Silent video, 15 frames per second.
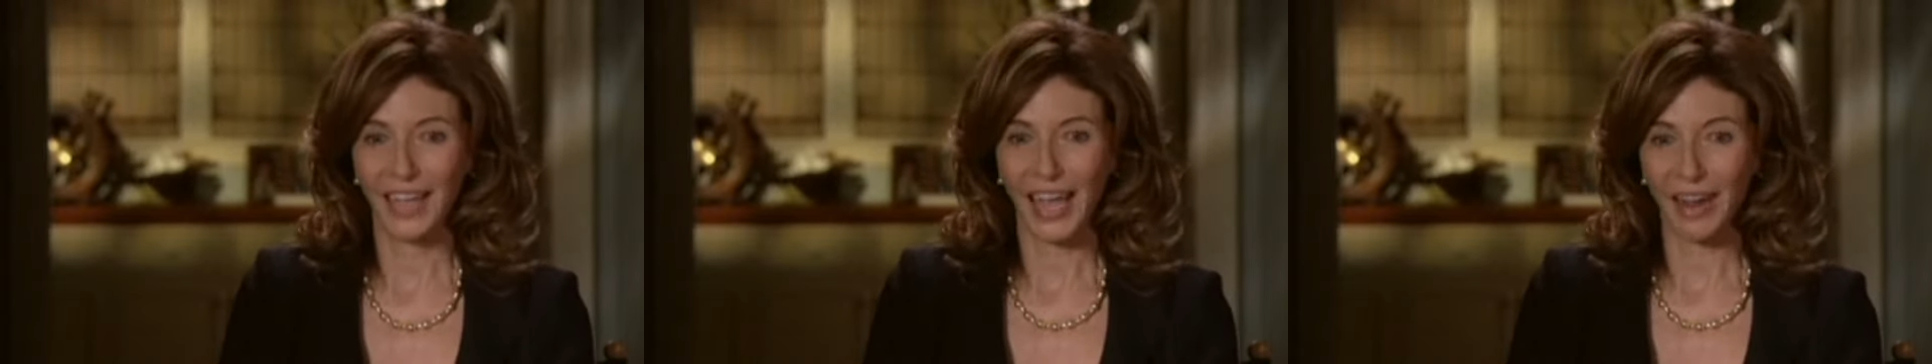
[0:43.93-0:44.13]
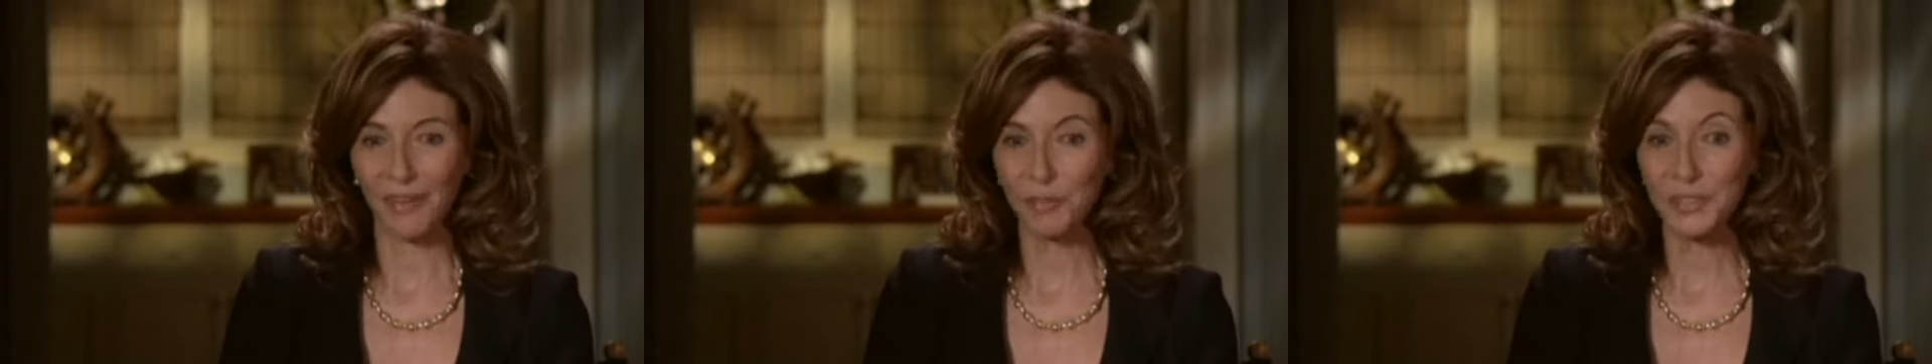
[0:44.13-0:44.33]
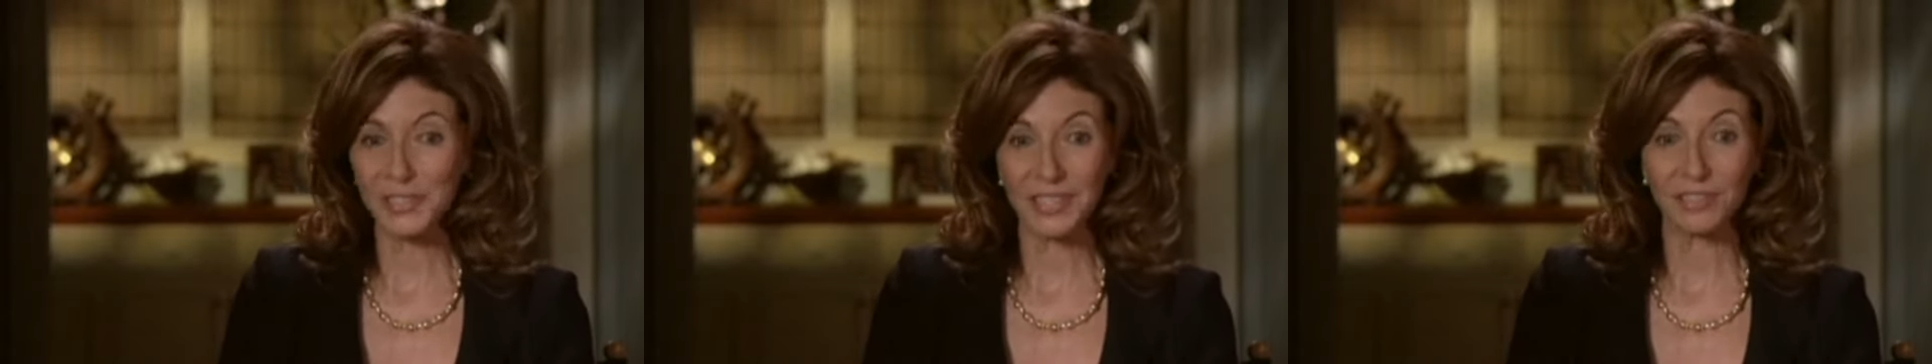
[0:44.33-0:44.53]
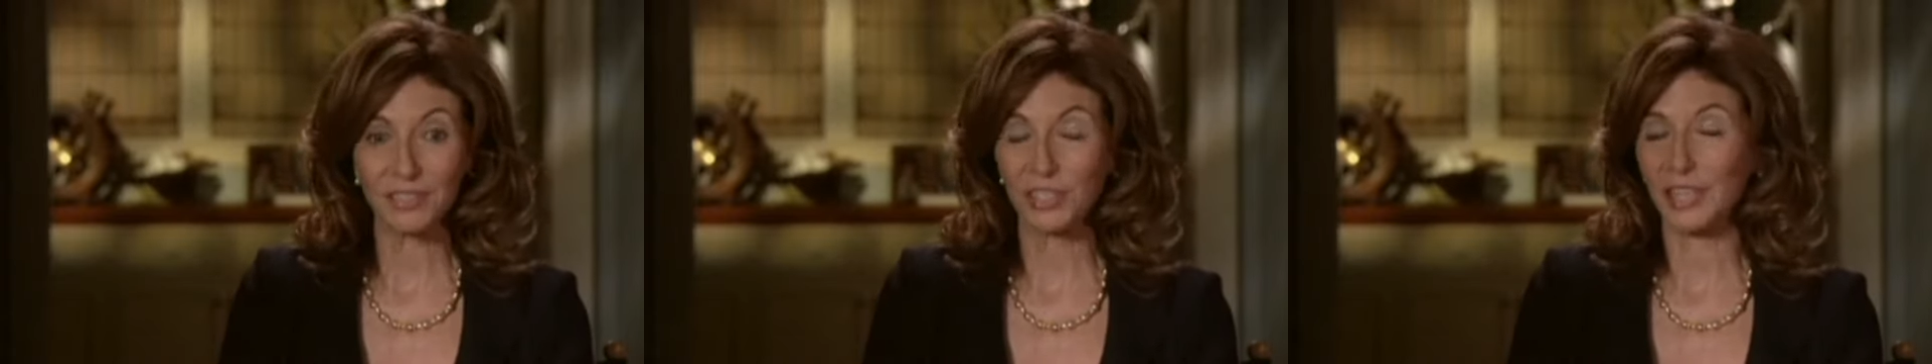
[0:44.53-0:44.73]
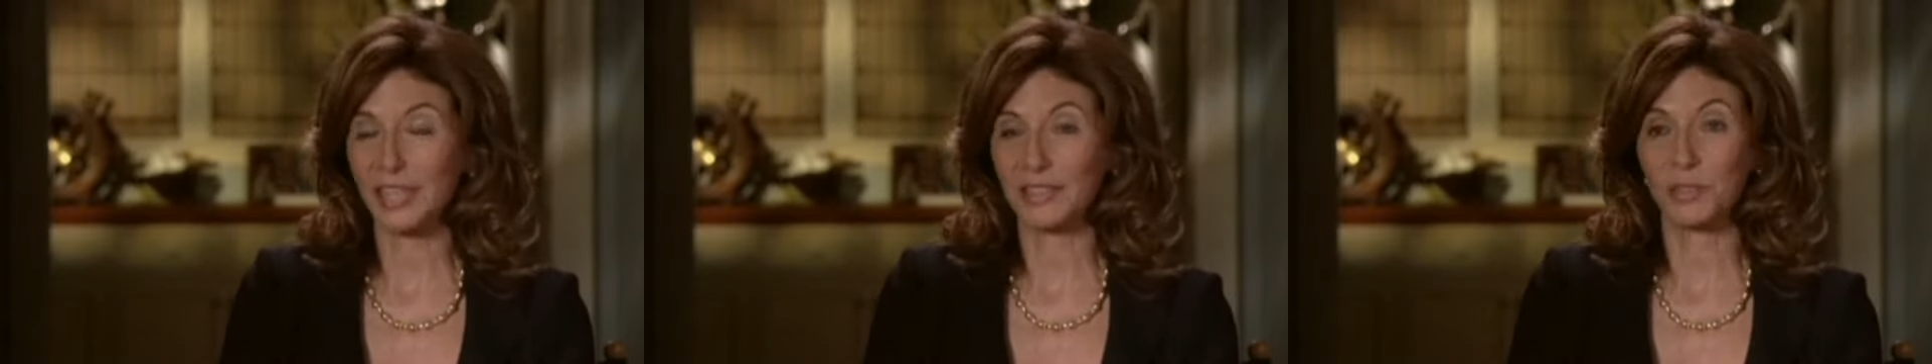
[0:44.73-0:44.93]
every
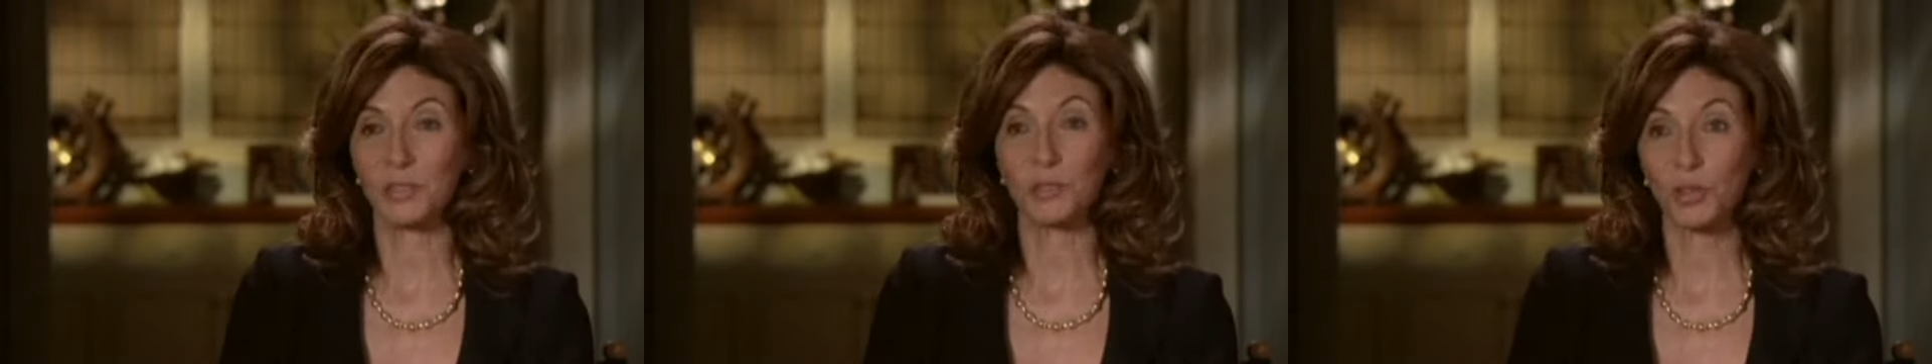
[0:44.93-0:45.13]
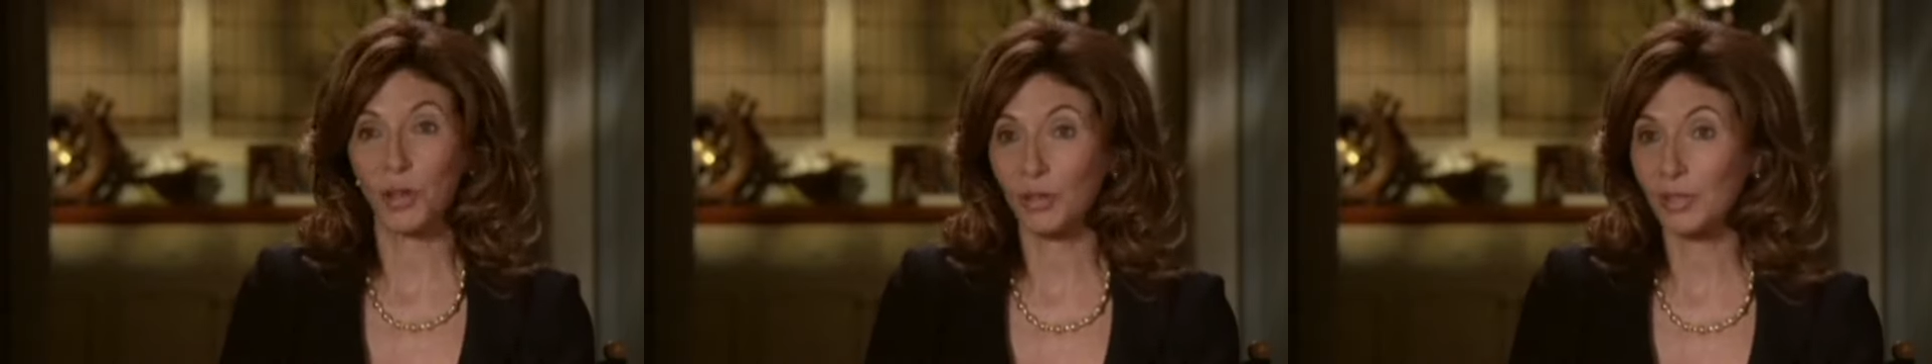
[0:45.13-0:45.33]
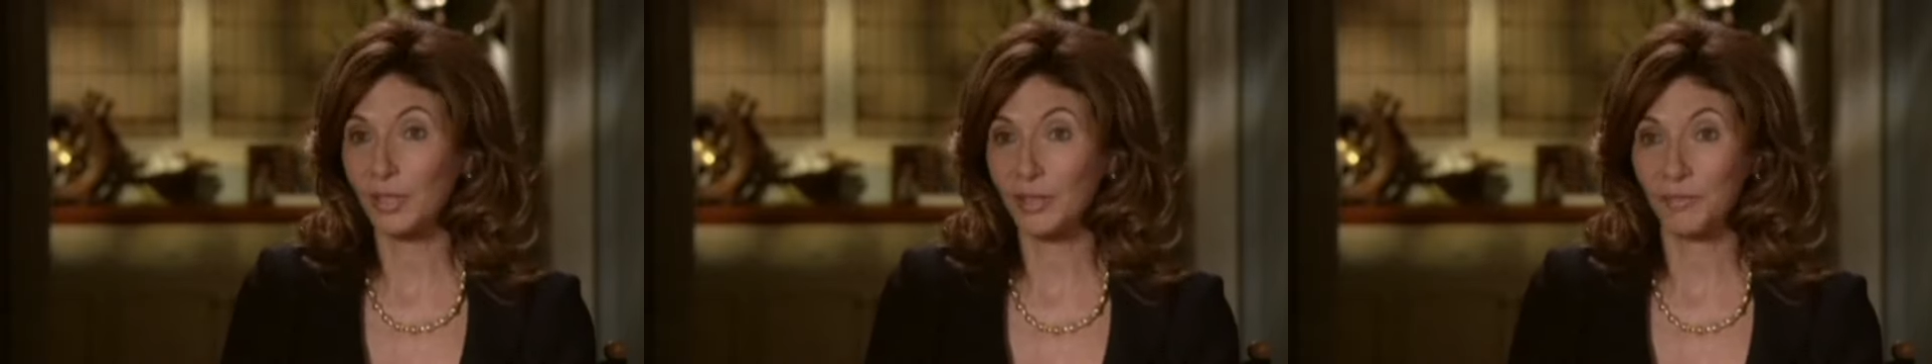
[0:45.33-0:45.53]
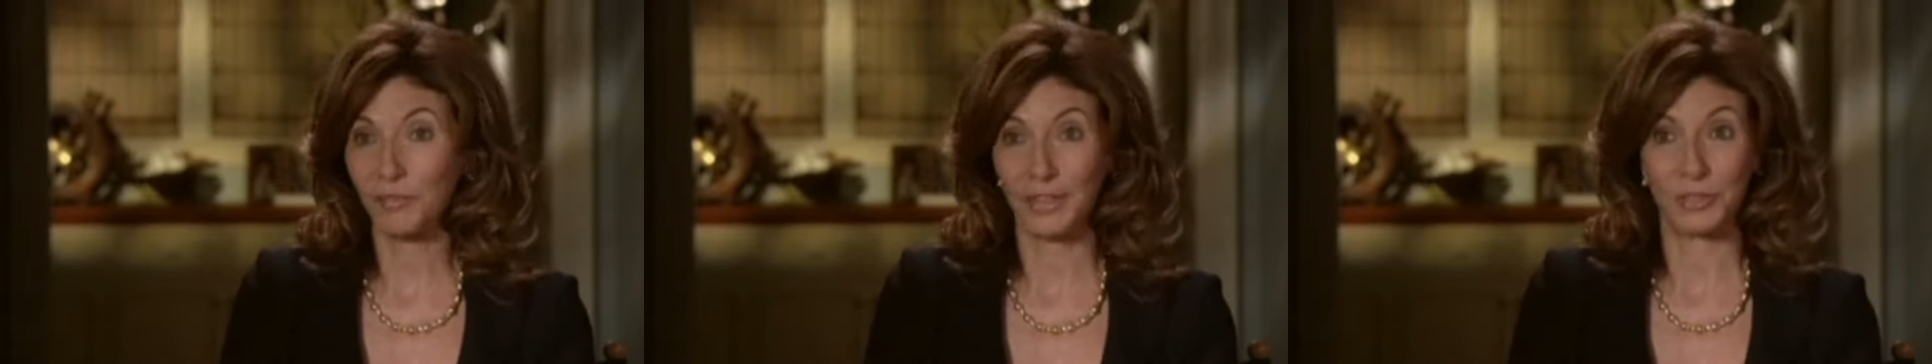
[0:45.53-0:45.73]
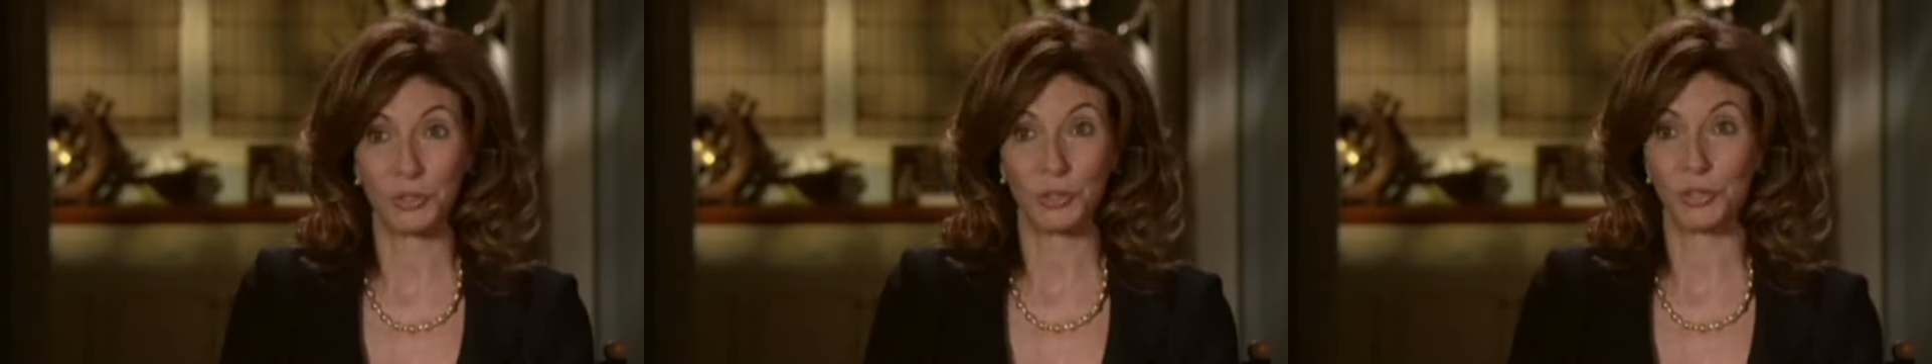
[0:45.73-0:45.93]
single day is a total
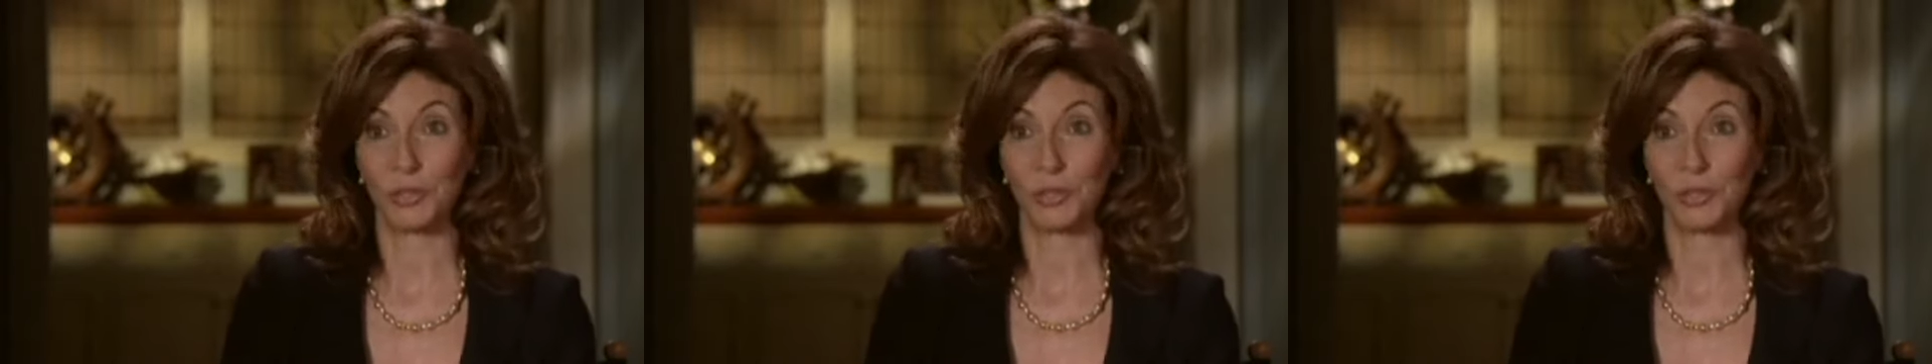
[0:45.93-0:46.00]
adventure.